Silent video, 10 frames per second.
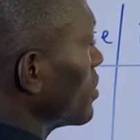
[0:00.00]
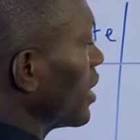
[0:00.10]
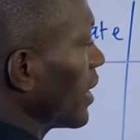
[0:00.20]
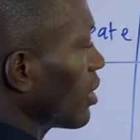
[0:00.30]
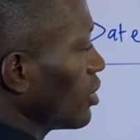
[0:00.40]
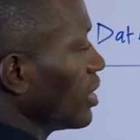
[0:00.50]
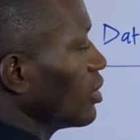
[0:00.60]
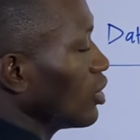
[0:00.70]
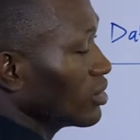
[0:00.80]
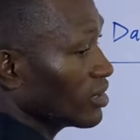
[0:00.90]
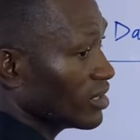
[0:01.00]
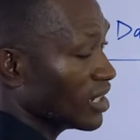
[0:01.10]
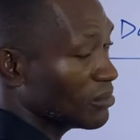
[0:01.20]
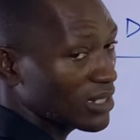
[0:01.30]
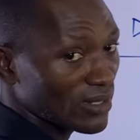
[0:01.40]
be recorded on the
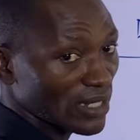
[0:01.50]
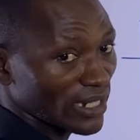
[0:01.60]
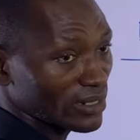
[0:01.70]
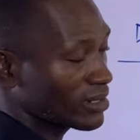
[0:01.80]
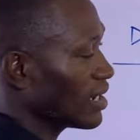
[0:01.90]
debit side.